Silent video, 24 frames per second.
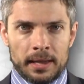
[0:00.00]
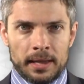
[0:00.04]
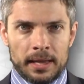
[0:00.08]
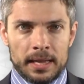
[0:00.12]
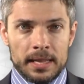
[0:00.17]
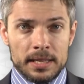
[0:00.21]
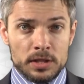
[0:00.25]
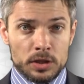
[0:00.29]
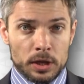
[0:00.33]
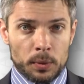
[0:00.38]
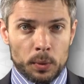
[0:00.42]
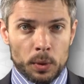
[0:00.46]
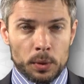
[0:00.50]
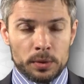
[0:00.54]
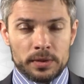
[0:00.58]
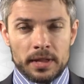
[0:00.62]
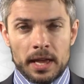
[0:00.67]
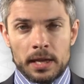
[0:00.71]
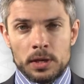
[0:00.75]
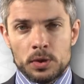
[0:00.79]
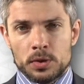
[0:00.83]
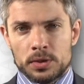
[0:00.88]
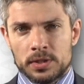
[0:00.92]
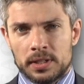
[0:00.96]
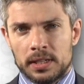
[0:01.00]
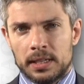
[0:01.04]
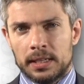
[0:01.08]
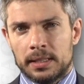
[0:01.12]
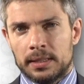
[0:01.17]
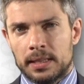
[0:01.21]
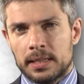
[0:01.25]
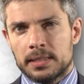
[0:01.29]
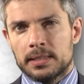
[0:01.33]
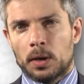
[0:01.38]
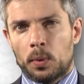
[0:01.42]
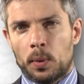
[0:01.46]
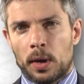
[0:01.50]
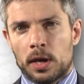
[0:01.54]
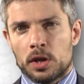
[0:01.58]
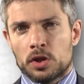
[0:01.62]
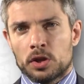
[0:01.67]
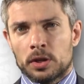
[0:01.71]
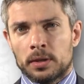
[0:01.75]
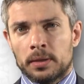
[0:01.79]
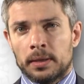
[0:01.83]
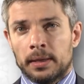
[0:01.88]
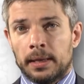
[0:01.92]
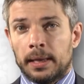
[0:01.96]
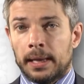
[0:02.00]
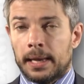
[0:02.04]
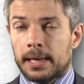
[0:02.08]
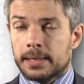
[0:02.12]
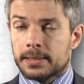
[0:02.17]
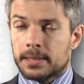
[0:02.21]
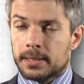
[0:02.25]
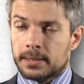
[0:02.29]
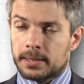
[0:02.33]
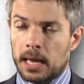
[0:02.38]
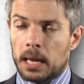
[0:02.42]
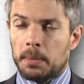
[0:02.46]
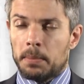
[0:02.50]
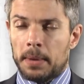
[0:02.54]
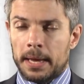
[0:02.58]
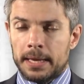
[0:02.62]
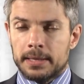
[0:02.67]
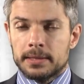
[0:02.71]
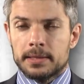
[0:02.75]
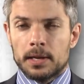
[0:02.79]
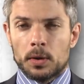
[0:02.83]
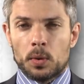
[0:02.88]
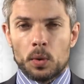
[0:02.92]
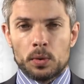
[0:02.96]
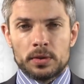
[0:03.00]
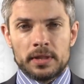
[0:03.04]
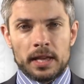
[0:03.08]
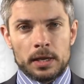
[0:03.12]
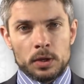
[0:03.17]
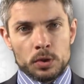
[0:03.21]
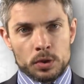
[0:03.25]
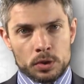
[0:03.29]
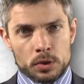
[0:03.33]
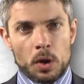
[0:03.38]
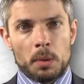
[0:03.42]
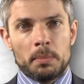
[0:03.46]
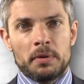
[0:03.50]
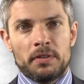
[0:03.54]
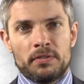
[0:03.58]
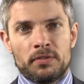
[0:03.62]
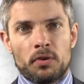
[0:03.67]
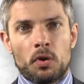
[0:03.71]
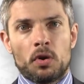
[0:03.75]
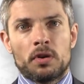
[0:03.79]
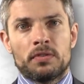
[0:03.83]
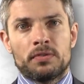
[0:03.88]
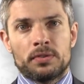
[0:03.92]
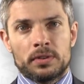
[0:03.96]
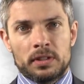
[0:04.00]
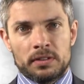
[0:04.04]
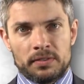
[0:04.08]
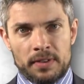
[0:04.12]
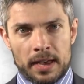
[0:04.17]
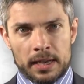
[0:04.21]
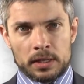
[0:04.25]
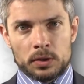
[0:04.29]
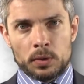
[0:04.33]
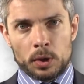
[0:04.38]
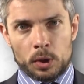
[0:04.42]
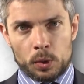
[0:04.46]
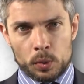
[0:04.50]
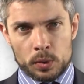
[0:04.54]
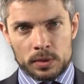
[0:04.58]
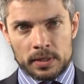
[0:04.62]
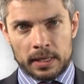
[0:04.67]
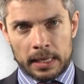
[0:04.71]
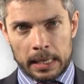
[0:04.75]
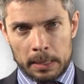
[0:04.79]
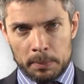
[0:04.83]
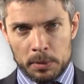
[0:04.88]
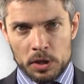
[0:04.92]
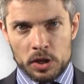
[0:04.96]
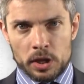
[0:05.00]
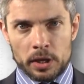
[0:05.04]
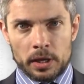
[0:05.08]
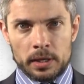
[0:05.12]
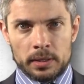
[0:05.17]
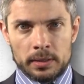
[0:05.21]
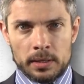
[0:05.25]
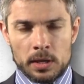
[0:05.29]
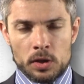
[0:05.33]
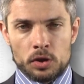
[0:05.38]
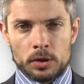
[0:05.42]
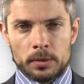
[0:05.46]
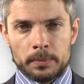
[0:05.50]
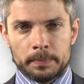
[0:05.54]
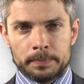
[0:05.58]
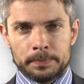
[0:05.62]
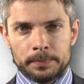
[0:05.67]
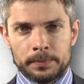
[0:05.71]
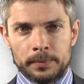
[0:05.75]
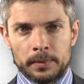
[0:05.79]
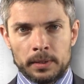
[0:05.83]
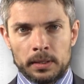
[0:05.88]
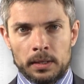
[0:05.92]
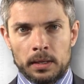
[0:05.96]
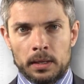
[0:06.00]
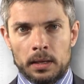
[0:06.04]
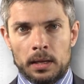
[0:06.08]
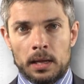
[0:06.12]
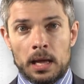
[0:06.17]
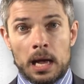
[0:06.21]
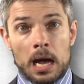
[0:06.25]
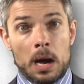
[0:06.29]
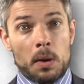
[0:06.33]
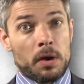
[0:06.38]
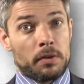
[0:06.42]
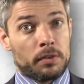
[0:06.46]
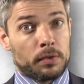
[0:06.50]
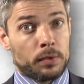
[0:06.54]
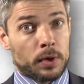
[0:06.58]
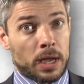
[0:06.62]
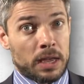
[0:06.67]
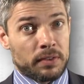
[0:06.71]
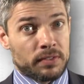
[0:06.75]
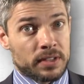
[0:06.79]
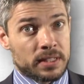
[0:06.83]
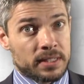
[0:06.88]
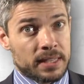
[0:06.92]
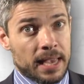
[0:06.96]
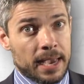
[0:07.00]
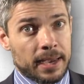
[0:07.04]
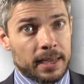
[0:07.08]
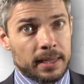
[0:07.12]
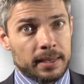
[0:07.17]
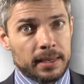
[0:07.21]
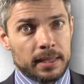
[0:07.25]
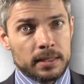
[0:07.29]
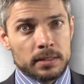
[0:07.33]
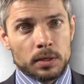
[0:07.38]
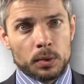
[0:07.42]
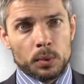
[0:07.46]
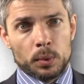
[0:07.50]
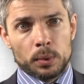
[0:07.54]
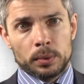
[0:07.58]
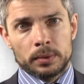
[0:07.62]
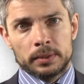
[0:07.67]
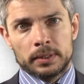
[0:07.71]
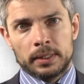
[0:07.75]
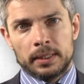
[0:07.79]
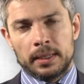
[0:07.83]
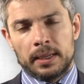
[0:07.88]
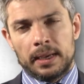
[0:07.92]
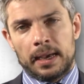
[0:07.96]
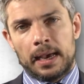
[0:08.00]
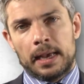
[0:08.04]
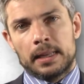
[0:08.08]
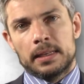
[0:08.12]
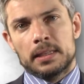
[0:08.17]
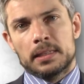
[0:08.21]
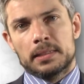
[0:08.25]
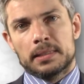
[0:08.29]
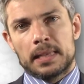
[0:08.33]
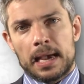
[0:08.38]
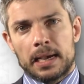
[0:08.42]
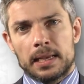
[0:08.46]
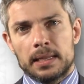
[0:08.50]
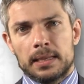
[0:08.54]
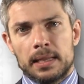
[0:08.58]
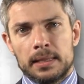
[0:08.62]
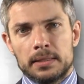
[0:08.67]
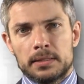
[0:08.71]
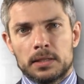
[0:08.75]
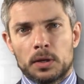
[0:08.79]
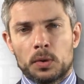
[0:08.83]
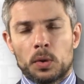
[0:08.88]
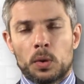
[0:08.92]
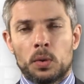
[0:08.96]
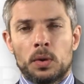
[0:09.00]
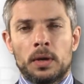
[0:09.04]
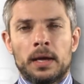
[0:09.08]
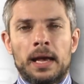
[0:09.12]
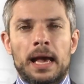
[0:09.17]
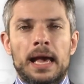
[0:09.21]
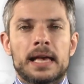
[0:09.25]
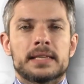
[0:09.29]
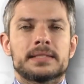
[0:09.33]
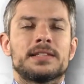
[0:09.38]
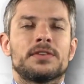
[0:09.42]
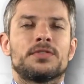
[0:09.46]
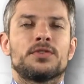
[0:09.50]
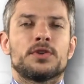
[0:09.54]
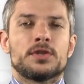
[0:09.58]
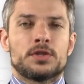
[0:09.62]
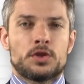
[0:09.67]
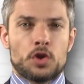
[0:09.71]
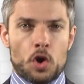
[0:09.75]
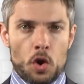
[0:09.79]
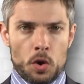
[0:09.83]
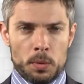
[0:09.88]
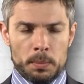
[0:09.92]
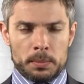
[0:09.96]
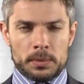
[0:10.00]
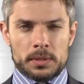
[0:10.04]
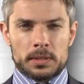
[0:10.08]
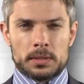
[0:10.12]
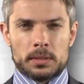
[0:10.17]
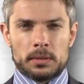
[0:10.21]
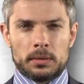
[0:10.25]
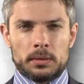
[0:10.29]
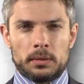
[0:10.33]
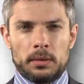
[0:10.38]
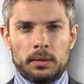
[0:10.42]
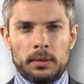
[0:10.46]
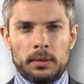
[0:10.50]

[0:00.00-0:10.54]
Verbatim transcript: integral that you see in this equation is the same integral that you saw before for the vector acoustic imaging condition. However, we have a second integral, and the second integral has different terms.